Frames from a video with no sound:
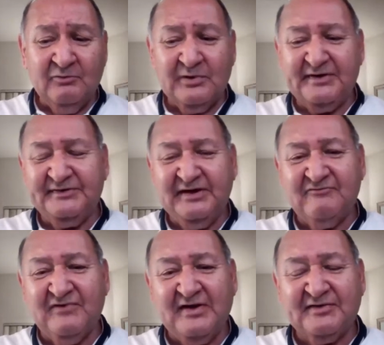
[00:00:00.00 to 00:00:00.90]
When I say
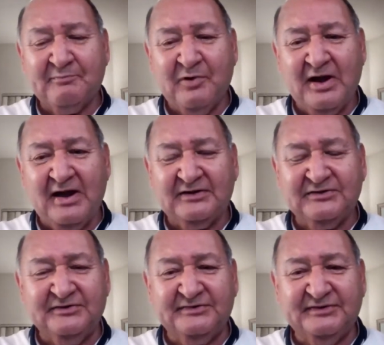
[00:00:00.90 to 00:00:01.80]
advanced
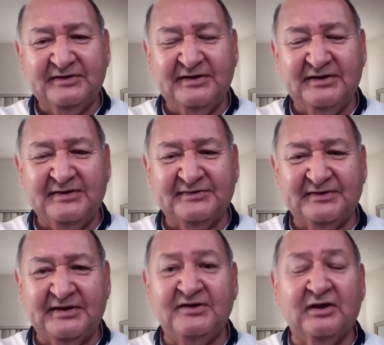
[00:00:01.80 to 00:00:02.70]
practice, it
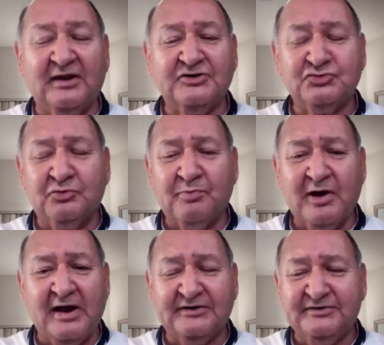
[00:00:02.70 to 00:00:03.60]
isn't intellectual
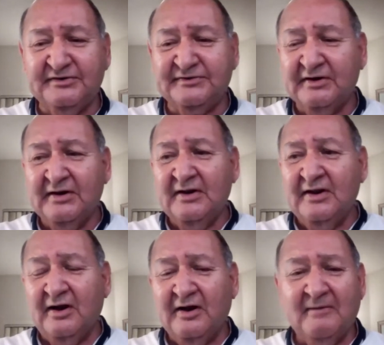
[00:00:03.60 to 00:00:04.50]
practice.
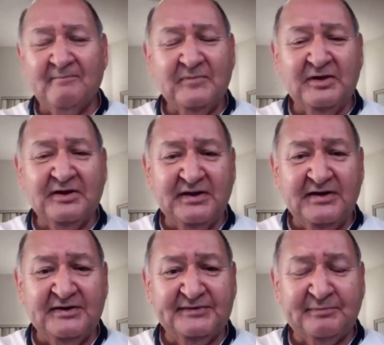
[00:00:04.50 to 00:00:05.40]
It
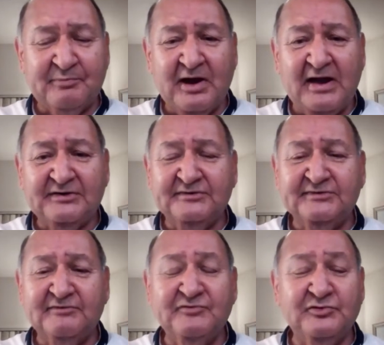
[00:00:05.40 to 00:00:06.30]
is a
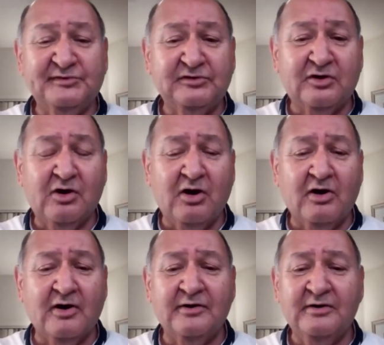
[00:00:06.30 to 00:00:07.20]
practice of using our
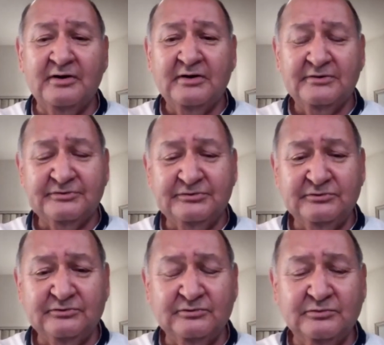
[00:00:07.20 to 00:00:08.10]
heart
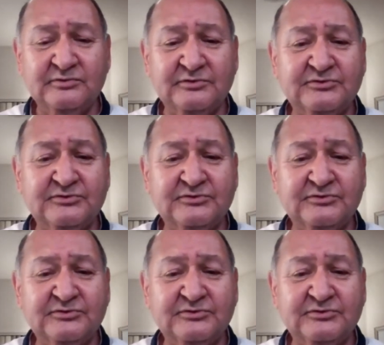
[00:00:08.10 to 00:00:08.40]
to